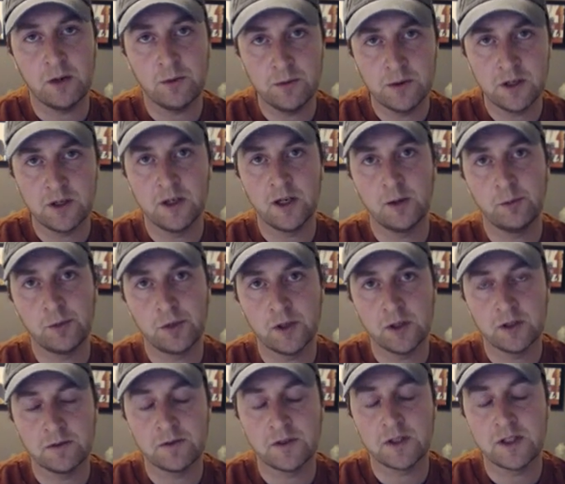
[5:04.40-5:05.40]
the number
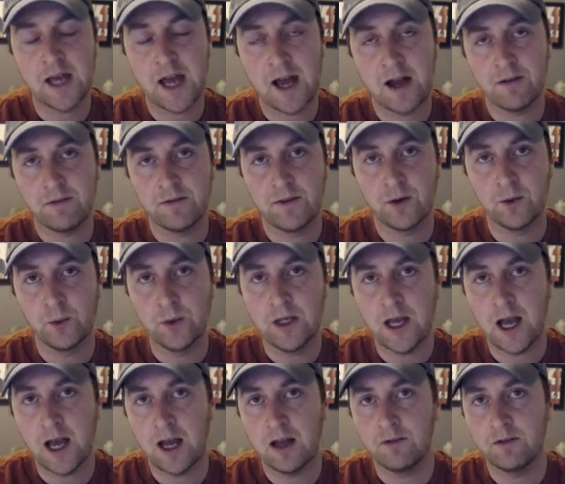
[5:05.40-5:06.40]
of staff that we
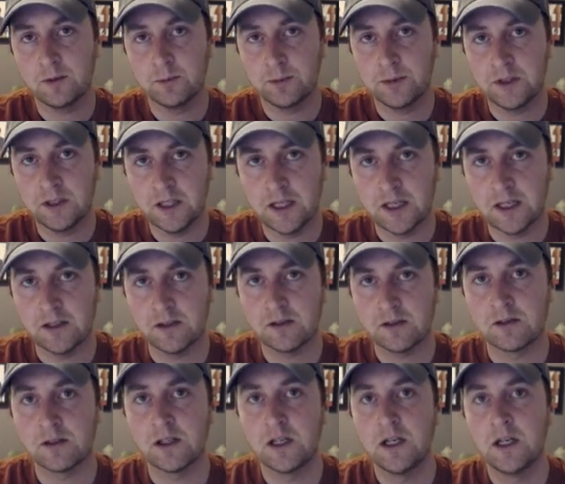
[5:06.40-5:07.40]
have in
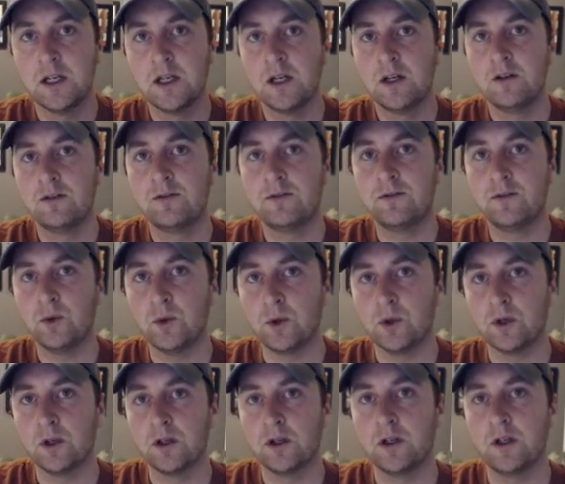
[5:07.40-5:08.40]
place
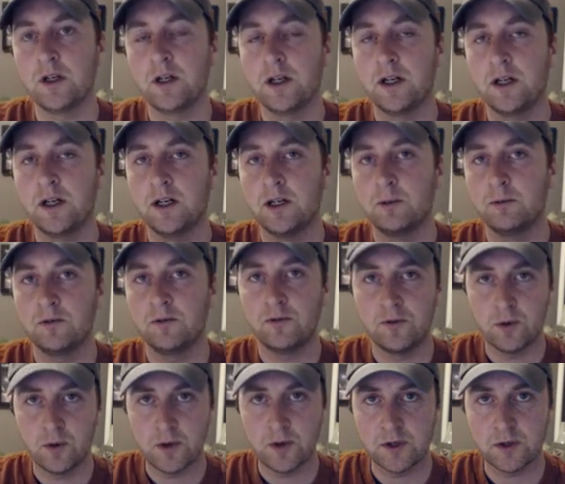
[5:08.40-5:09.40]
for
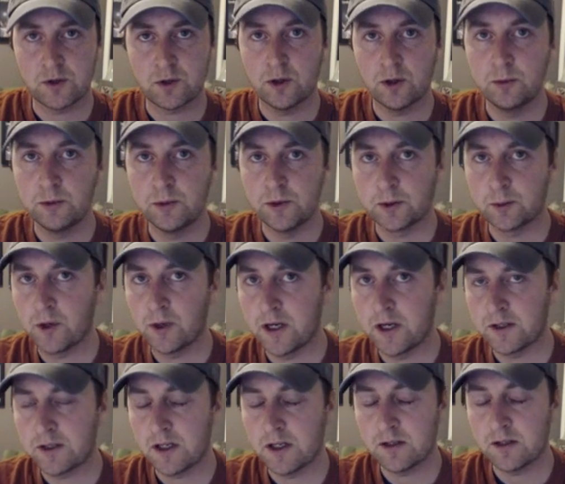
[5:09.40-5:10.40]
this Chromebook
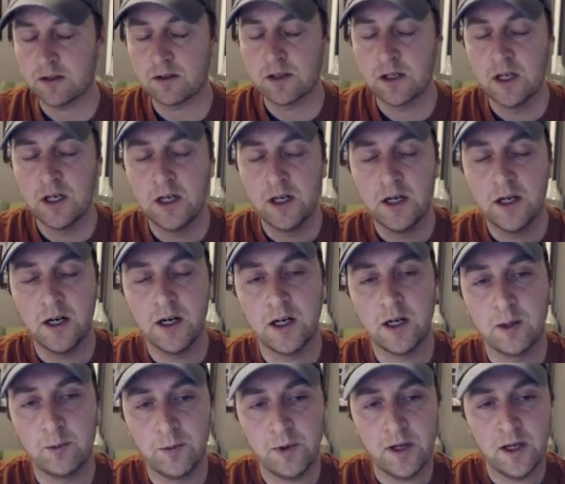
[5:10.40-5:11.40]
process.
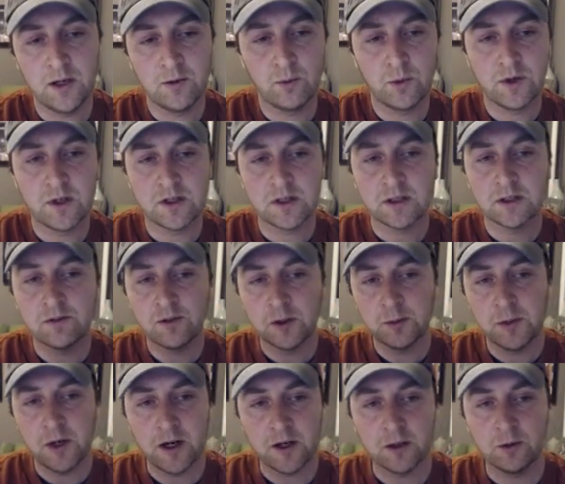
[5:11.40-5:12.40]
And with a delivery
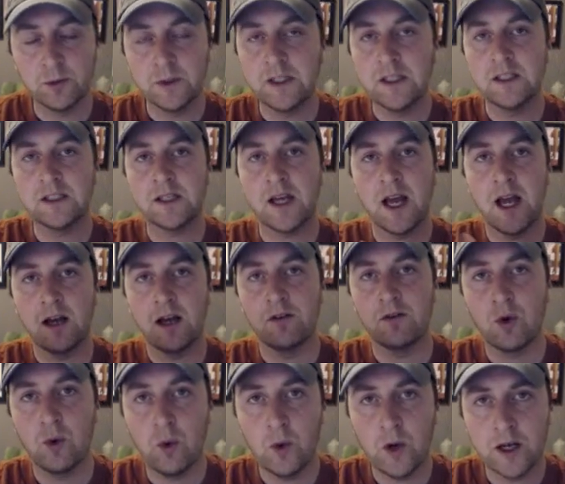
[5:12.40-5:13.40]
model, we need to have
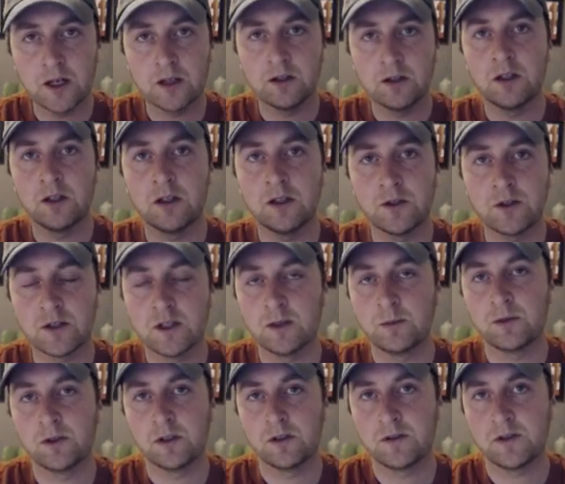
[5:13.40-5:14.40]
quite a large
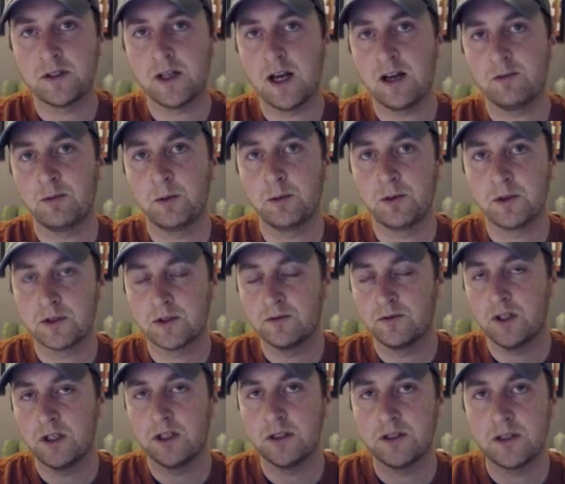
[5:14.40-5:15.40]
number of staff members and
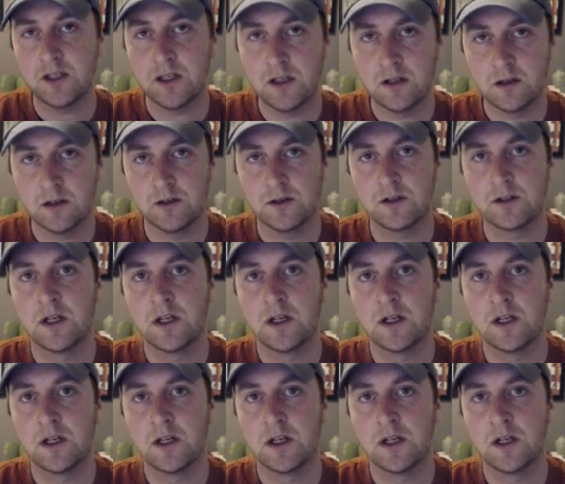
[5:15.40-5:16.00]
volunteers